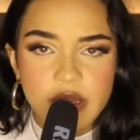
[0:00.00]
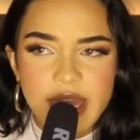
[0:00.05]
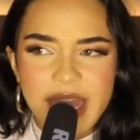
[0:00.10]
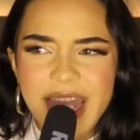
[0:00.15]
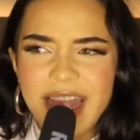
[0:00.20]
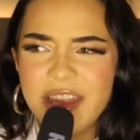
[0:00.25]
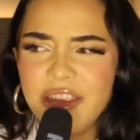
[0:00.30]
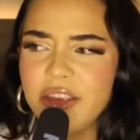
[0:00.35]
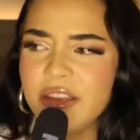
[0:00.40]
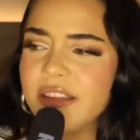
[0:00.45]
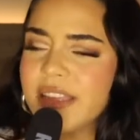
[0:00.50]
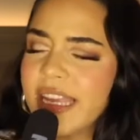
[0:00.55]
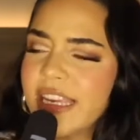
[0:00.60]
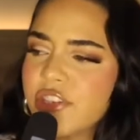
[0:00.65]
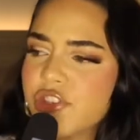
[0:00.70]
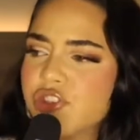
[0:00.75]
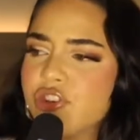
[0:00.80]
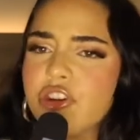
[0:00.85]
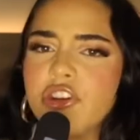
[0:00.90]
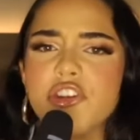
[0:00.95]
And, like,
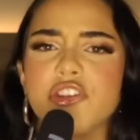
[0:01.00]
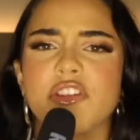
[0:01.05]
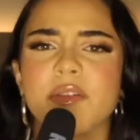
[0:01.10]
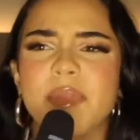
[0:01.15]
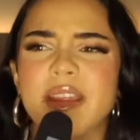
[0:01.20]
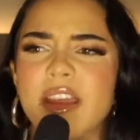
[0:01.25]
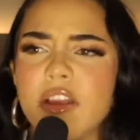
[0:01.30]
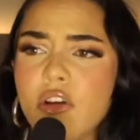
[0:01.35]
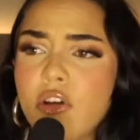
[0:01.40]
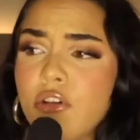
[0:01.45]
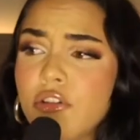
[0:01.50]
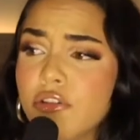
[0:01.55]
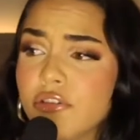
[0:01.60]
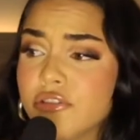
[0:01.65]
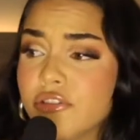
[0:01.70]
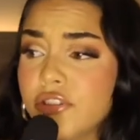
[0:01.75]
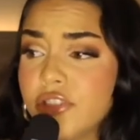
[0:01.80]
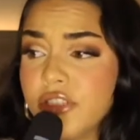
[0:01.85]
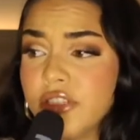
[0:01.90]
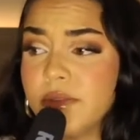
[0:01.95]
sure, you could be like, oh, those
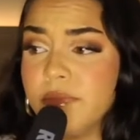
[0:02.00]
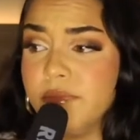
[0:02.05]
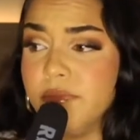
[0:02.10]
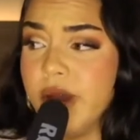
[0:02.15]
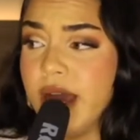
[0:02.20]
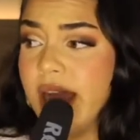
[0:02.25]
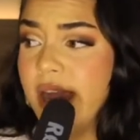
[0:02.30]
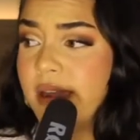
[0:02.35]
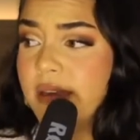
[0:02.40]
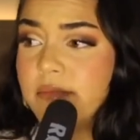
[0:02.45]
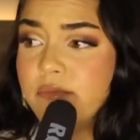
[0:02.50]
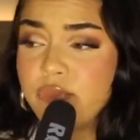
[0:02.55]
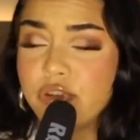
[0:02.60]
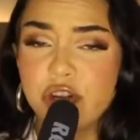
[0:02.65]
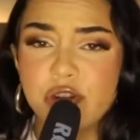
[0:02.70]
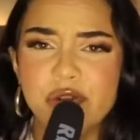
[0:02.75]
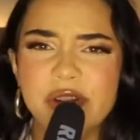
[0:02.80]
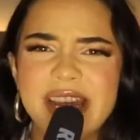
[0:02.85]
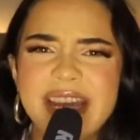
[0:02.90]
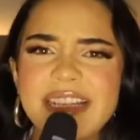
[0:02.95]
are just bad
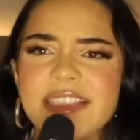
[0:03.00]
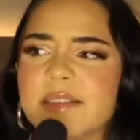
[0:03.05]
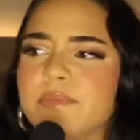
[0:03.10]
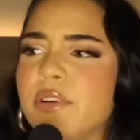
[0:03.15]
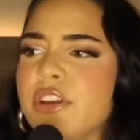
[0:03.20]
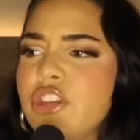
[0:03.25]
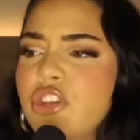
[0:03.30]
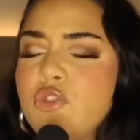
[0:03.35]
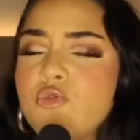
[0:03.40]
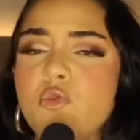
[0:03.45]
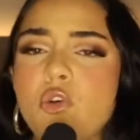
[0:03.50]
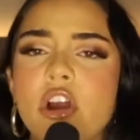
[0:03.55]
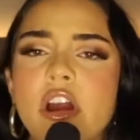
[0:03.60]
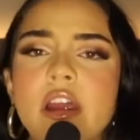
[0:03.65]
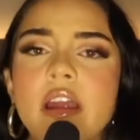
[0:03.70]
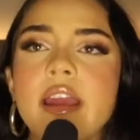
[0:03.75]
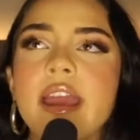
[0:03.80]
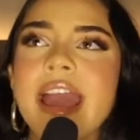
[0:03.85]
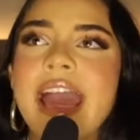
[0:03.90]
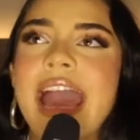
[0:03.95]
Puerto Ricans. But you
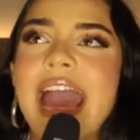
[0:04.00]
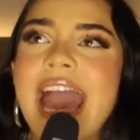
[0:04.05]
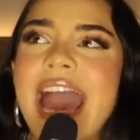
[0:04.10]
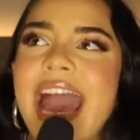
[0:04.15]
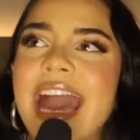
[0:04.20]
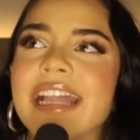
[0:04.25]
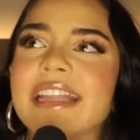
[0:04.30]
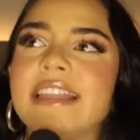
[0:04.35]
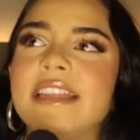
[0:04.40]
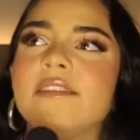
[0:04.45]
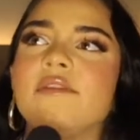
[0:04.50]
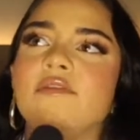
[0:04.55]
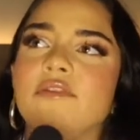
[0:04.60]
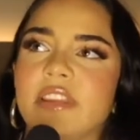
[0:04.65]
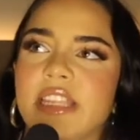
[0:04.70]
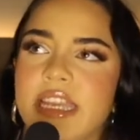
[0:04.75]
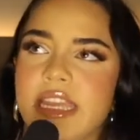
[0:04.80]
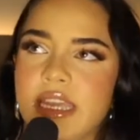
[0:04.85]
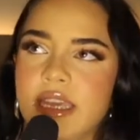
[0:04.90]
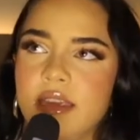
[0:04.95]
are
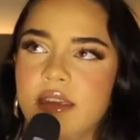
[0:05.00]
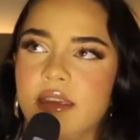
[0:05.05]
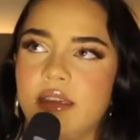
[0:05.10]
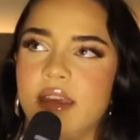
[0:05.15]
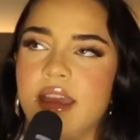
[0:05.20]
actively